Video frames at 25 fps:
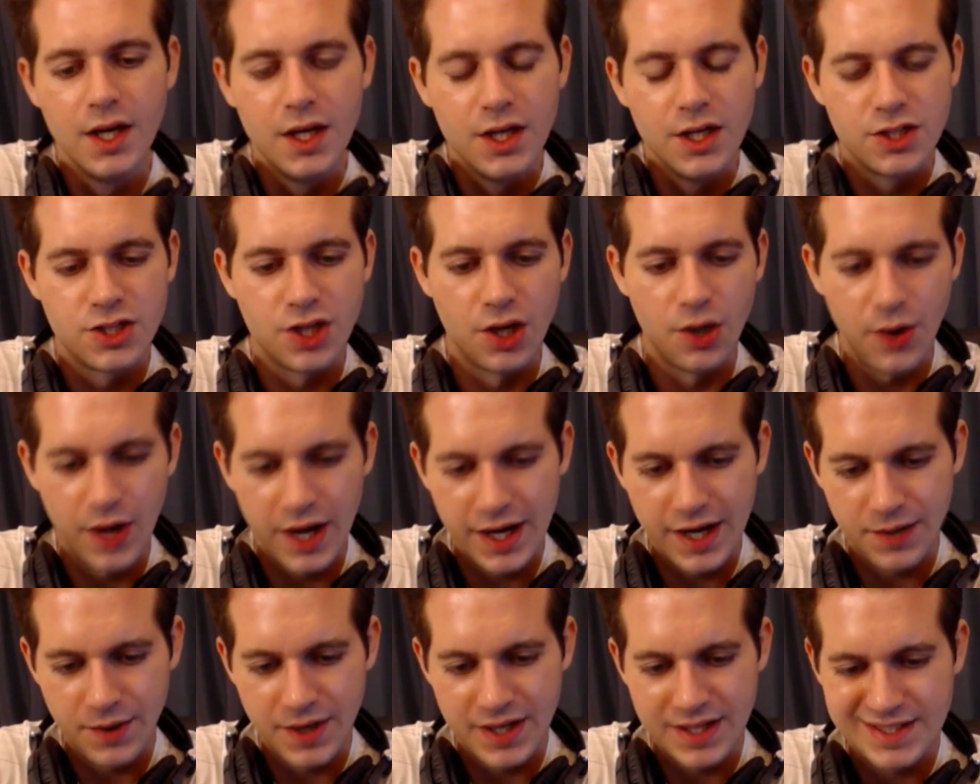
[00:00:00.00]
So
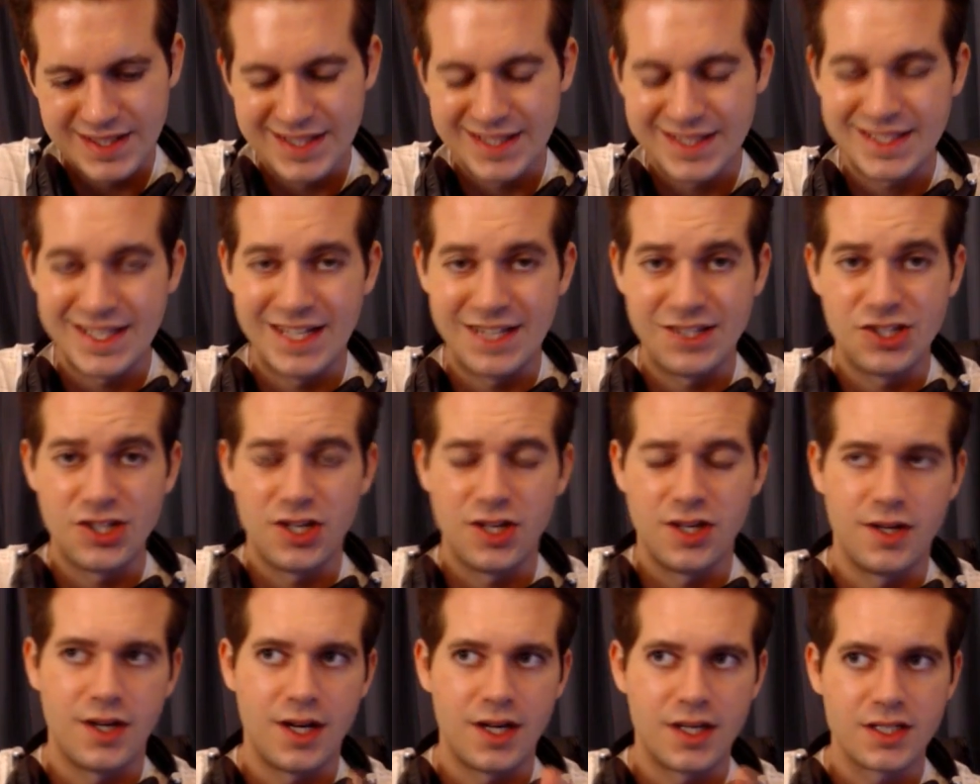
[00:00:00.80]
anyways, the
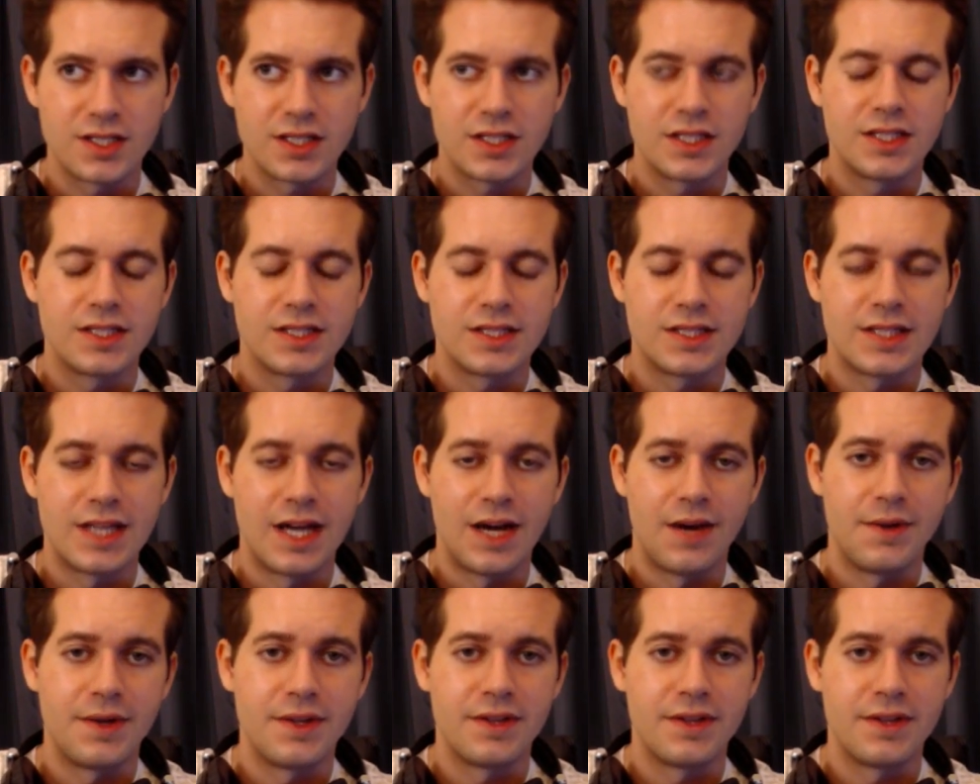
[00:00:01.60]
sensor, not as good as the Zowie